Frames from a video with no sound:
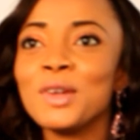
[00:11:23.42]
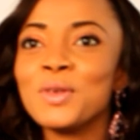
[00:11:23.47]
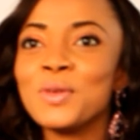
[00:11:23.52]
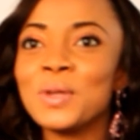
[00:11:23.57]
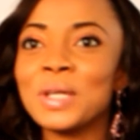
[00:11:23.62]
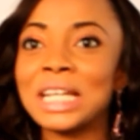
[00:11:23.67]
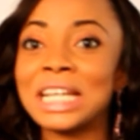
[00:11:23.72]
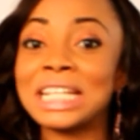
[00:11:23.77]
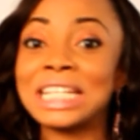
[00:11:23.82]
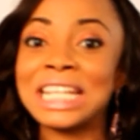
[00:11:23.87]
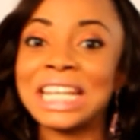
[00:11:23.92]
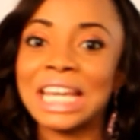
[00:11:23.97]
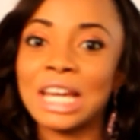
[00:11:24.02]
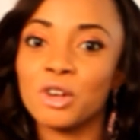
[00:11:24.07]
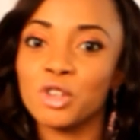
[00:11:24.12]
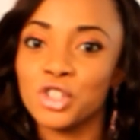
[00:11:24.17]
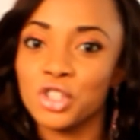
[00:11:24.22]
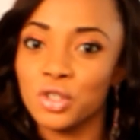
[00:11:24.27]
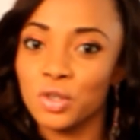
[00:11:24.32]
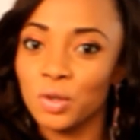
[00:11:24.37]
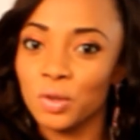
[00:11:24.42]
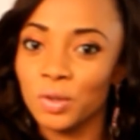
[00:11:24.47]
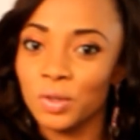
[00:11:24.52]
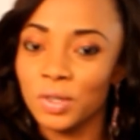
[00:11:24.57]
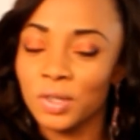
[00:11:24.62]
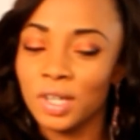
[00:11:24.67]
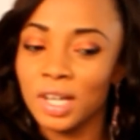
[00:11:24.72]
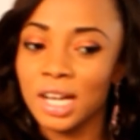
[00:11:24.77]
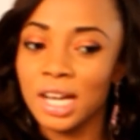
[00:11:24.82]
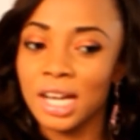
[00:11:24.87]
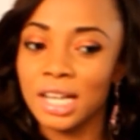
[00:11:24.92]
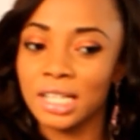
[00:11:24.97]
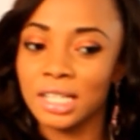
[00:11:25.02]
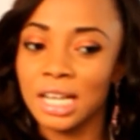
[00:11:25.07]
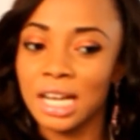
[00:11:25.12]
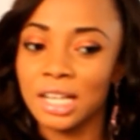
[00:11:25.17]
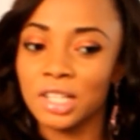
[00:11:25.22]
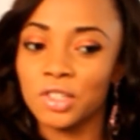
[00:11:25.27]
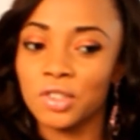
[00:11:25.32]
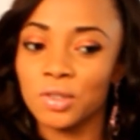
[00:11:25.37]
Again, Nickel Chanel.
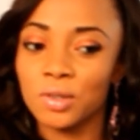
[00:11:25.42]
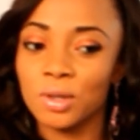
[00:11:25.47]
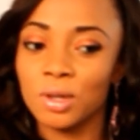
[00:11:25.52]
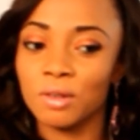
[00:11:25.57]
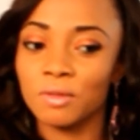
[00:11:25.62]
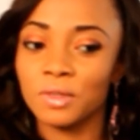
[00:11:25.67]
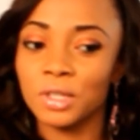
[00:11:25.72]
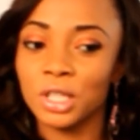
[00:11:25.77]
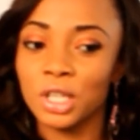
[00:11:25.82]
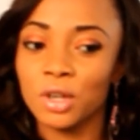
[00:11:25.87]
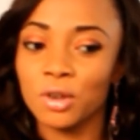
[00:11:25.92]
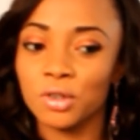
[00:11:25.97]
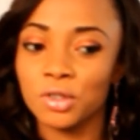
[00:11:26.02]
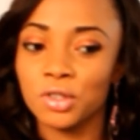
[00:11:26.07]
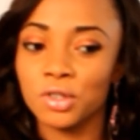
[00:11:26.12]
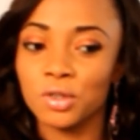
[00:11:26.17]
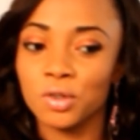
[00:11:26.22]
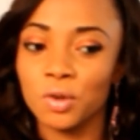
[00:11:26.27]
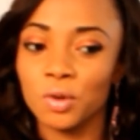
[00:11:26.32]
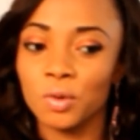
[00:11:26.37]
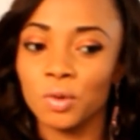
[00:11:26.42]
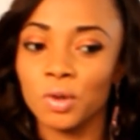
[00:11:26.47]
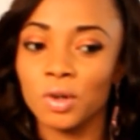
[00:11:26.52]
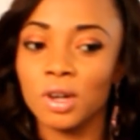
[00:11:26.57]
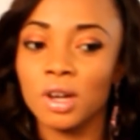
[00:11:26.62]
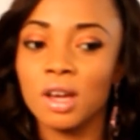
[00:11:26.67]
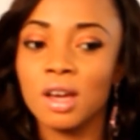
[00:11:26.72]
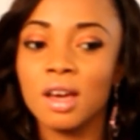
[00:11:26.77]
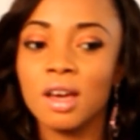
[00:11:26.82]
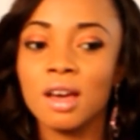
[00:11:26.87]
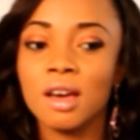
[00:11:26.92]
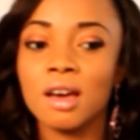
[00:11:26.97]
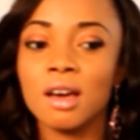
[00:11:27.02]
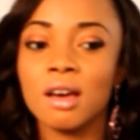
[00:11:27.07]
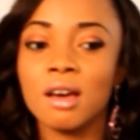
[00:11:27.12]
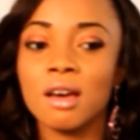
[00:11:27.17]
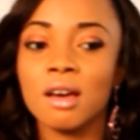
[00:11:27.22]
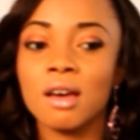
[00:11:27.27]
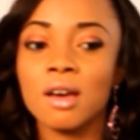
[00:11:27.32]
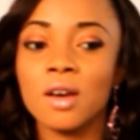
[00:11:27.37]
I do love Nickel Chanel.
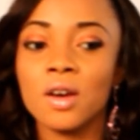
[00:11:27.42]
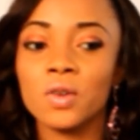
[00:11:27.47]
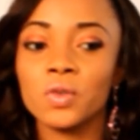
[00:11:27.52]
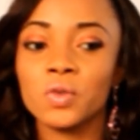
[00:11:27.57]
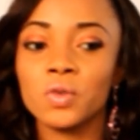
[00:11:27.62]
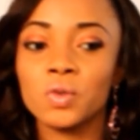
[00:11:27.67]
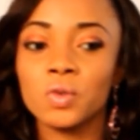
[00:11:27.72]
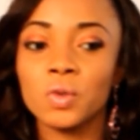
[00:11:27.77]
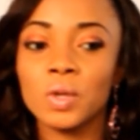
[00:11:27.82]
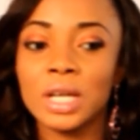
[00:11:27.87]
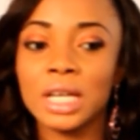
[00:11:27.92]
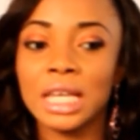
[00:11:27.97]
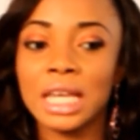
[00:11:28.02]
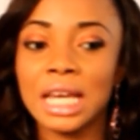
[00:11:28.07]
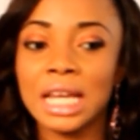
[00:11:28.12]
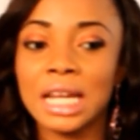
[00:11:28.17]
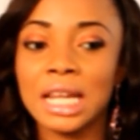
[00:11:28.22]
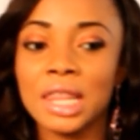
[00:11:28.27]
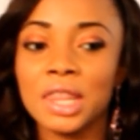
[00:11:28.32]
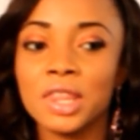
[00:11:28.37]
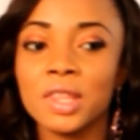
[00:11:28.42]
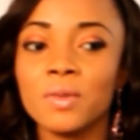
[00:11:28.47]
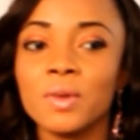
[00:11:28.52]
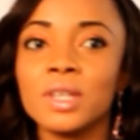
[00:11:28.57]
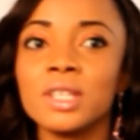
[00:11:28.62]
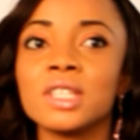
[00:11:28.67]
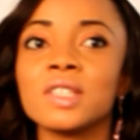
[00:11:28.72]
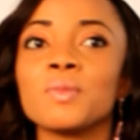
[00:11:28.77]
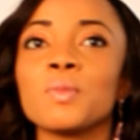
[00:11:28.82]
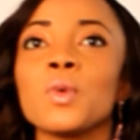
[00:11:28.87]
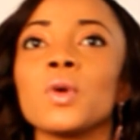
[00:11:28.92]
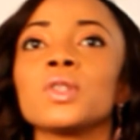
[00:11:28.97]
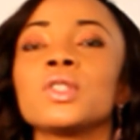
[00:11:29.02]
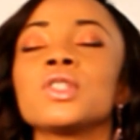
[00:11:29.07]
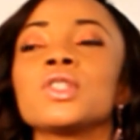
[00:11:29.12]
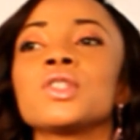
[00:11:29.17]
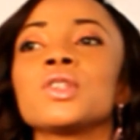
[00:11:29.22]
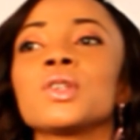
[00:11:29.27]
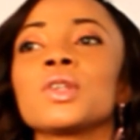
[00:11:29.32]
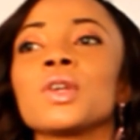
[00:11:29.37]
Who again? Three
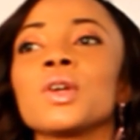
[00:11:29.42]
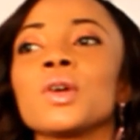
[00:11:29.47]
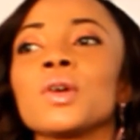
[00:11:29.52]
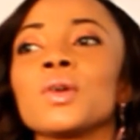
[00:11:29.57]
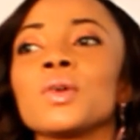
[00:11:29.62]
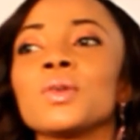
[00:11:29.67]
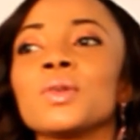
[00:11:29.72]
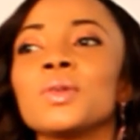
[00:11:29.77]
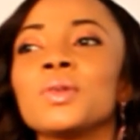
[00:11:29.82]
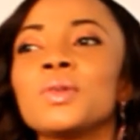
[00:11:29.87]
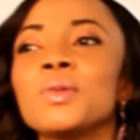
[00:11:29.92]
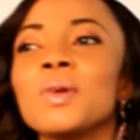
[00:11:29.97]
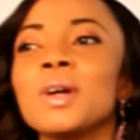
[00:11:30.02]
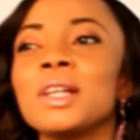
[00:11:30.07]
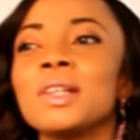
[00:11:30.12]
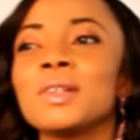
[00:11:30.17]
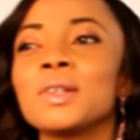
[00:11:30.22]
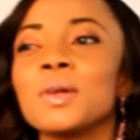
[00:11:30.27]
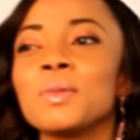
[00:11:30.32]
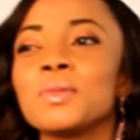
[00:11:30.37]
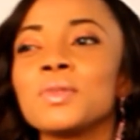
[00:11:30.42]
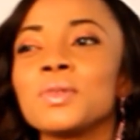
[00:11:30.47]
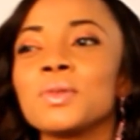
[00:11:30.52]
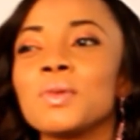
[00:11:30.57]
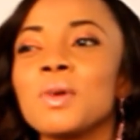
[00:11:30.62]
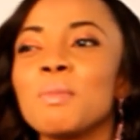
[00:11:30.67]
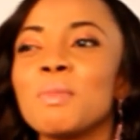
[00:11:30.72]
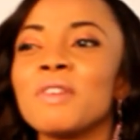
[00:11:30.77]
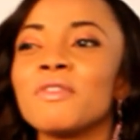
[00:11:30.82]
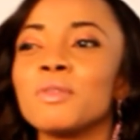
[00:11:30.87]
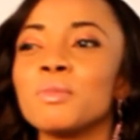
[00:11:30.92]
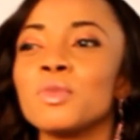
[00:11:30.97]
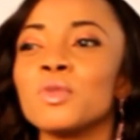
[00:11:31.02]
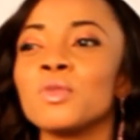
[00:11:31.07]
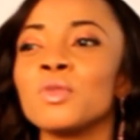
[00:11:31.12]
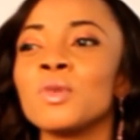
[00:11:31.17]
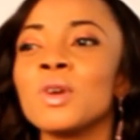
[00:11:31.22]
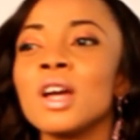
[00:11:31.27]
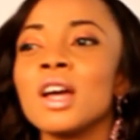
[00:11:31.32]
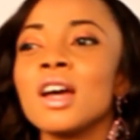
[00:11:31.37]
spots to go. Who do I look up to? Who am I
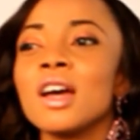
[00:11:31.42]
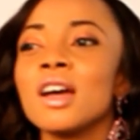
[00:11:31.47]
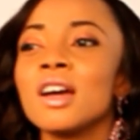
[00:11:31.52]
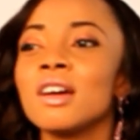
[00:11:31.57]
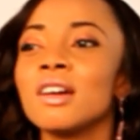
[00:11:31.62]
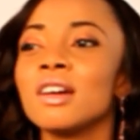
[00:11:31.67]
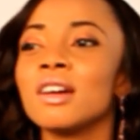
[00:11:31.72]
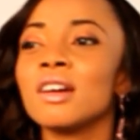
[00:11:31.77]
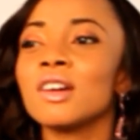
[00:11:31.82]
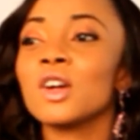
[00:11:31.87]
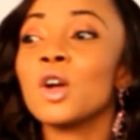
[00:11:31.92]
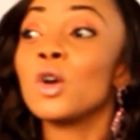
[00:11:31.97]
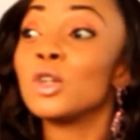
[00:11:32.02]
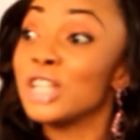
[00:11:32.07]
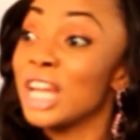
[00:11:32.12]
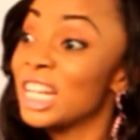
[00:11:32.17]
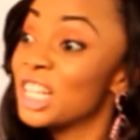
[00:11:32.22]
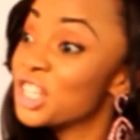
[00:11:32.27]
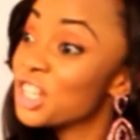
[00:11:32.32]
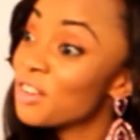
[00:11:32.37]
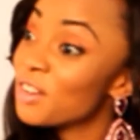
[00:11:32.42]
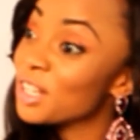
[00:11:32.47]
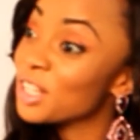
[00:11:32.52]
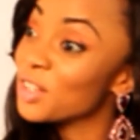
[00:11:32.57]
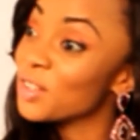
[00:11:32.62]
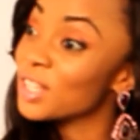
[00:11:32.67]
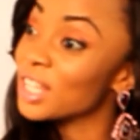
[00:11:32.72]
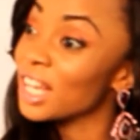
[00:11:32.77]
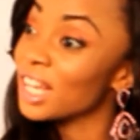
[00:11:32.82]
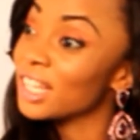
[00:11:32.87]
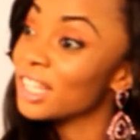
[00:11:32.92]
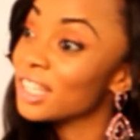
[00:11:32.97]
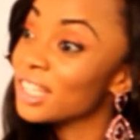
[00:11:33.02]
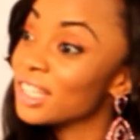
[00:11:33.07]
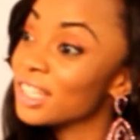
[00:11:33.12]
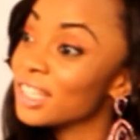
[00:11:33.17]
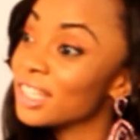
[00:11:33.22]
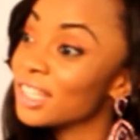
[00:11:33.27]
female? Nigerian, you said.